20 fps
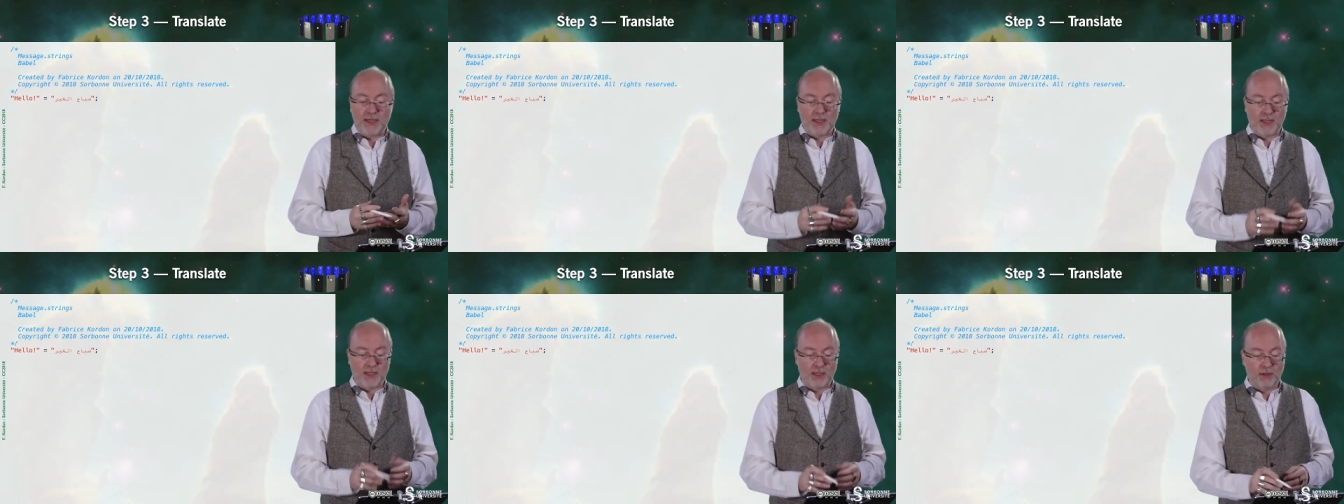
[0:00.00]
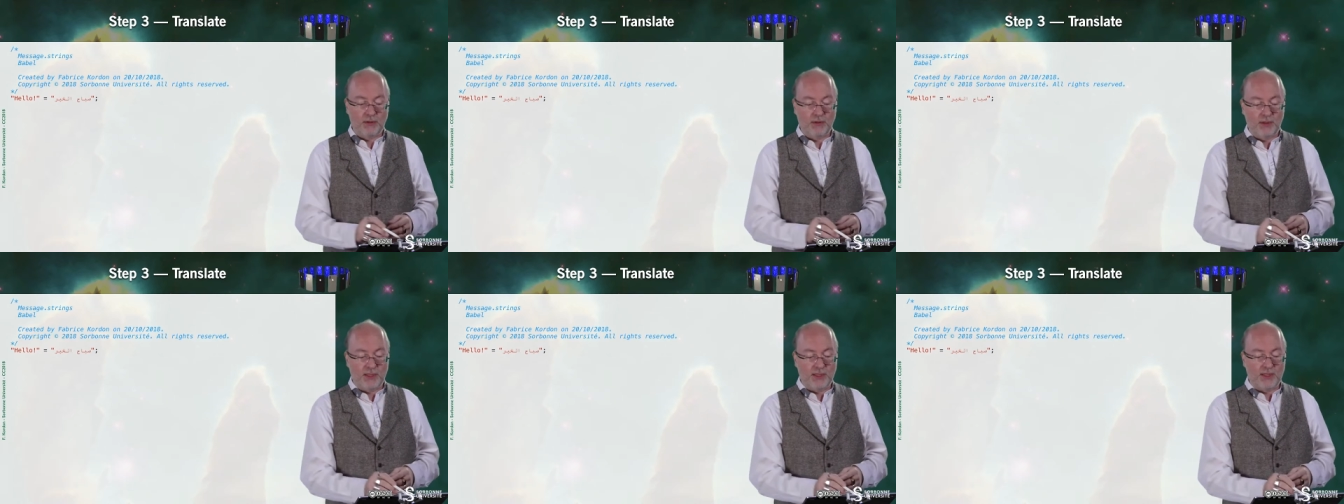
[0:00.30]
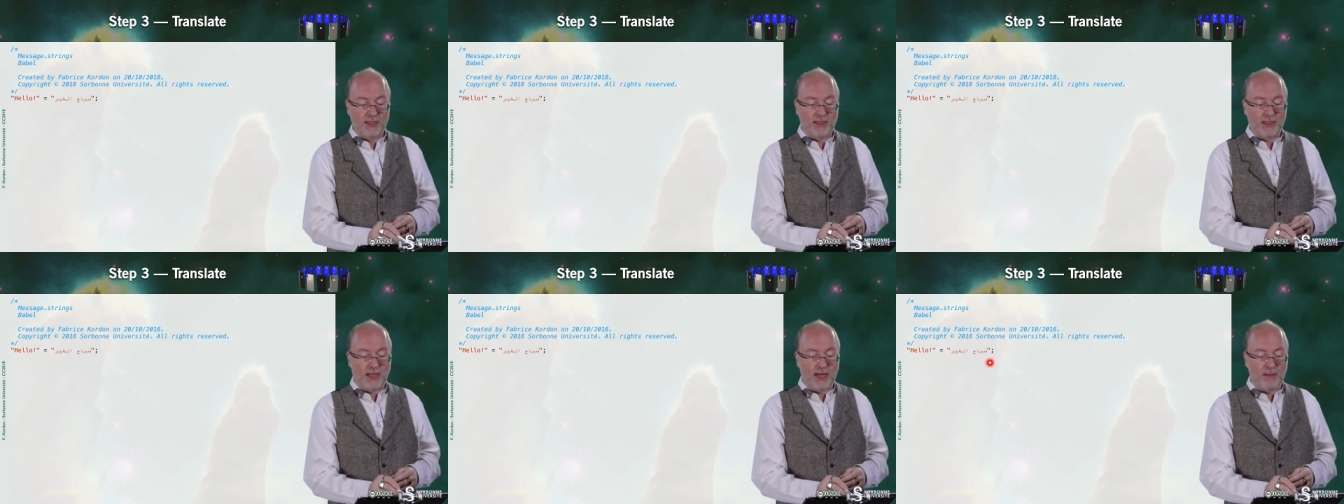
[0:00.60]
so it's
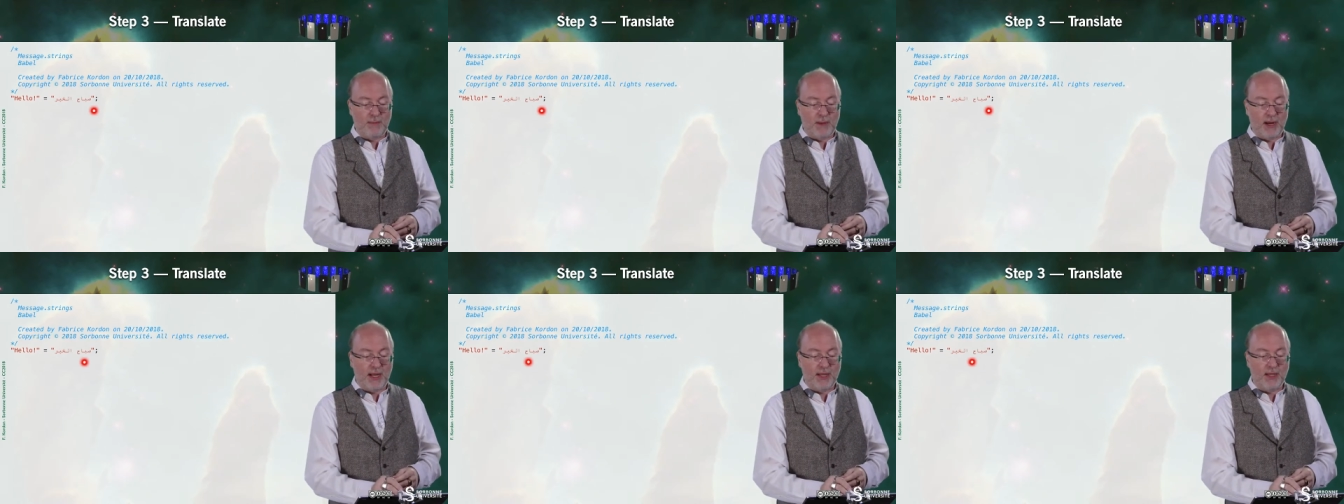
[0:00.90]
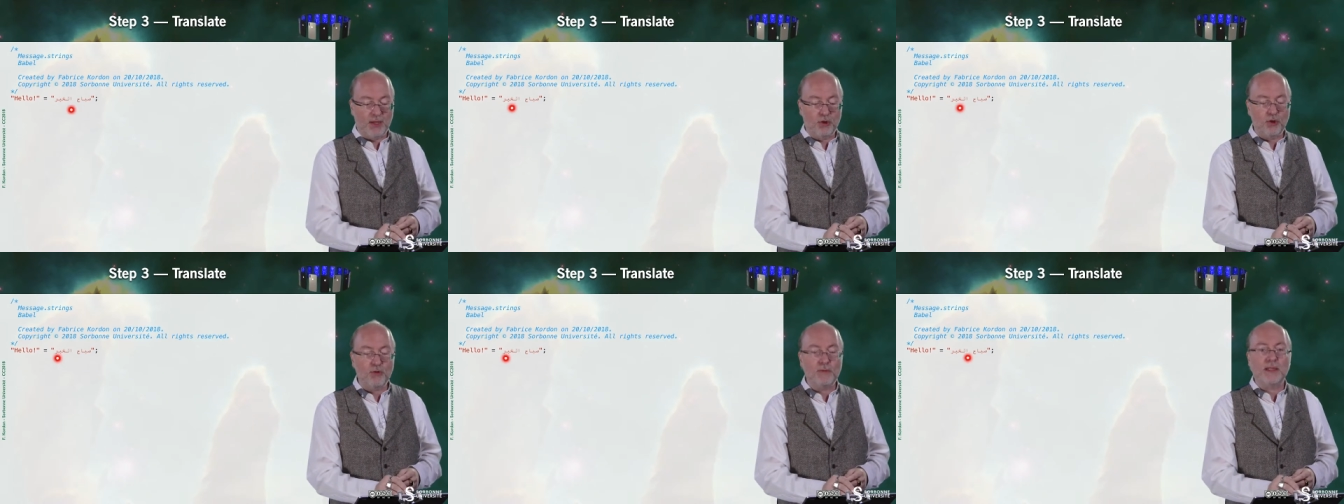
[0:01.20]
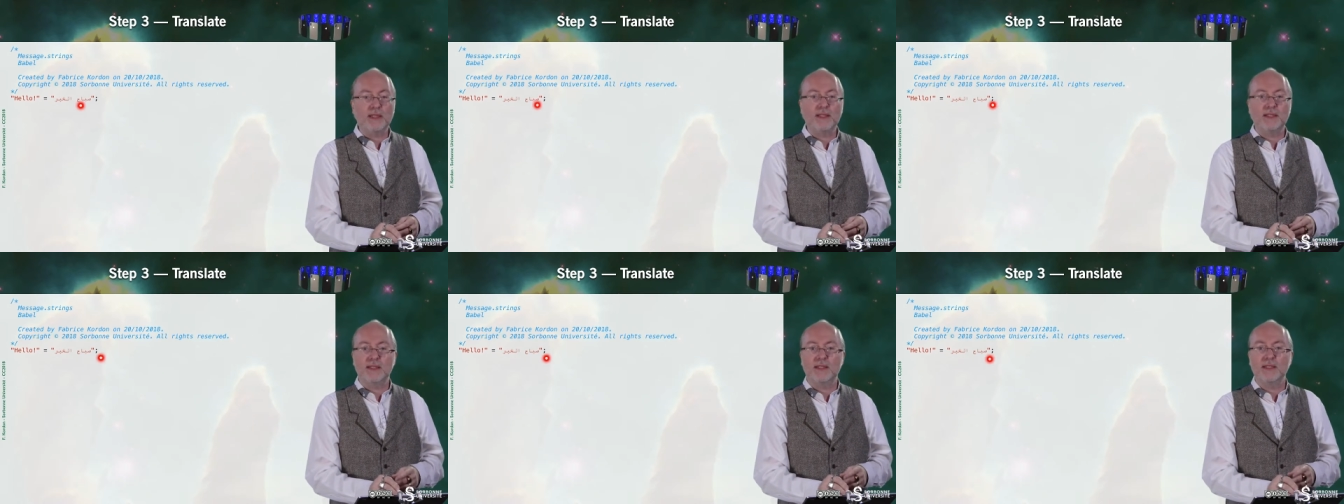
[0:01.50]
Salam Alaikum,
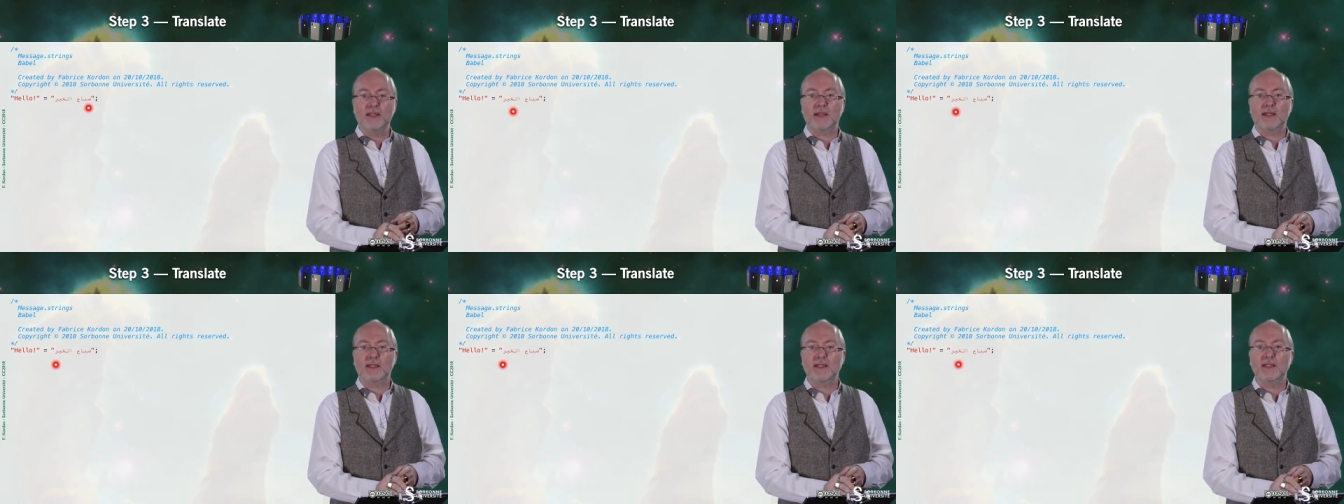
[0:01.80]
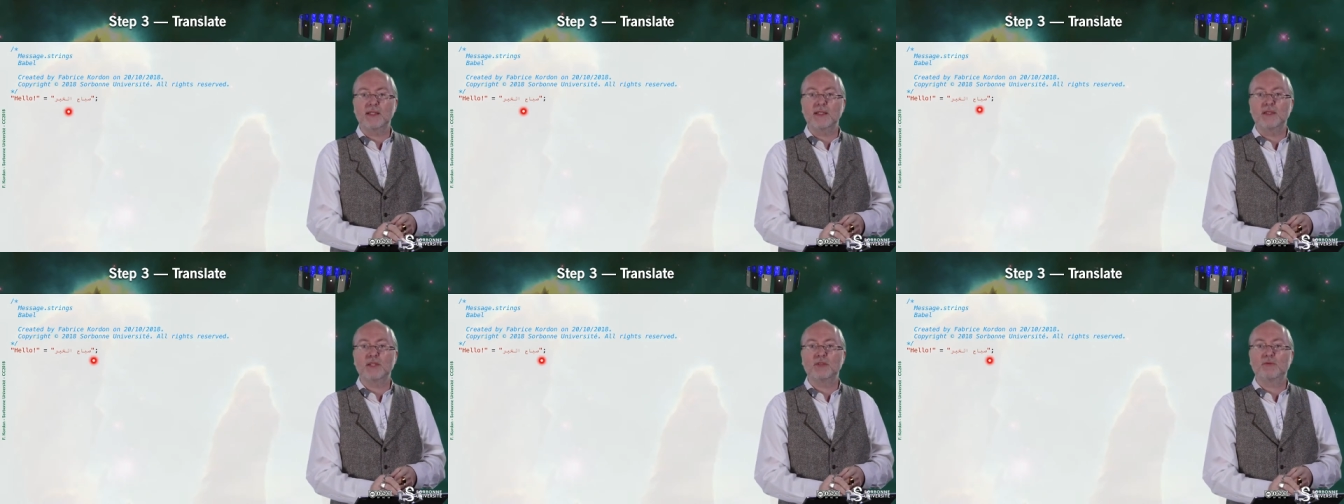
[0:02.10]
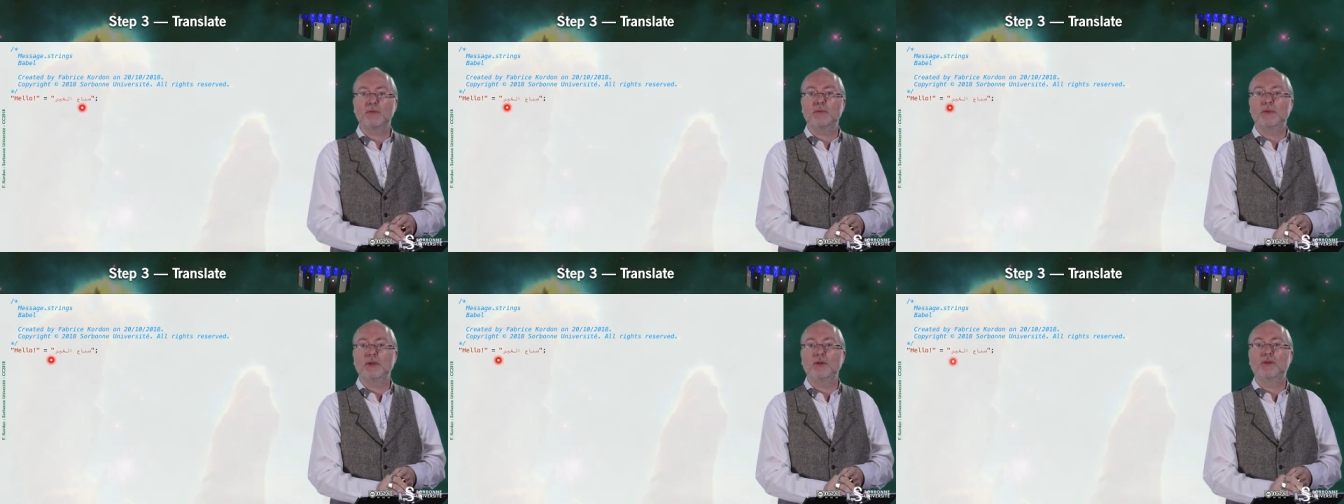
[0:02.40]
and it's interesting, this
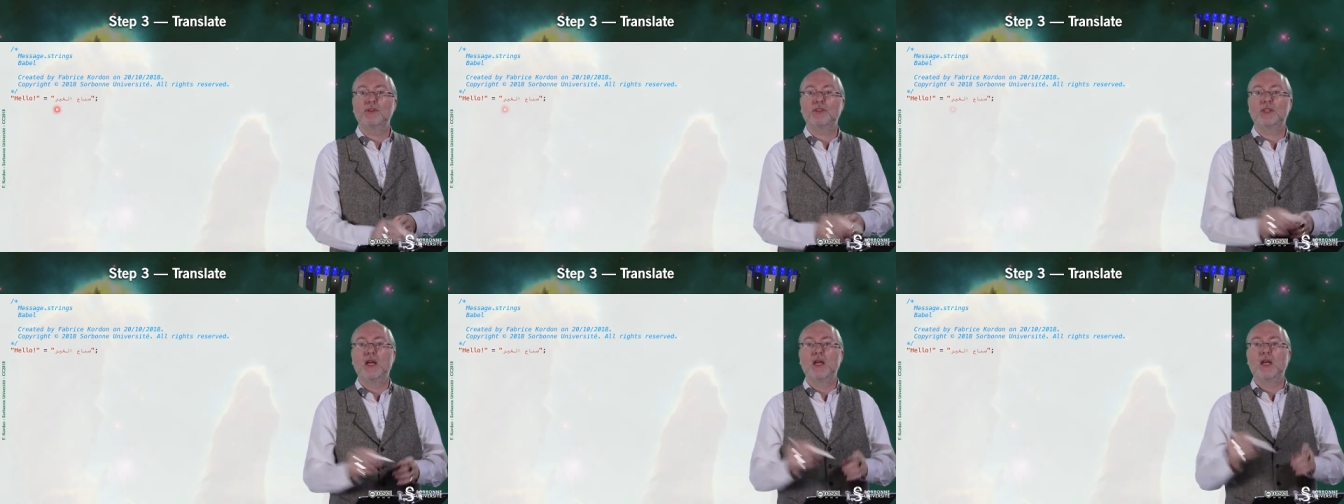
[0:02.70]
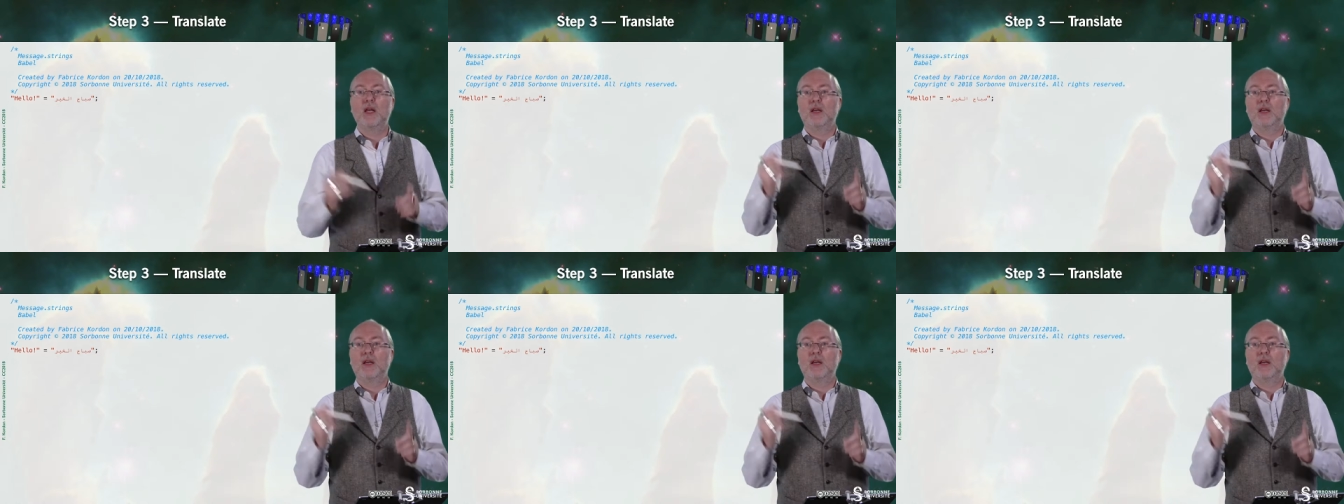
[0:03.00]
one, because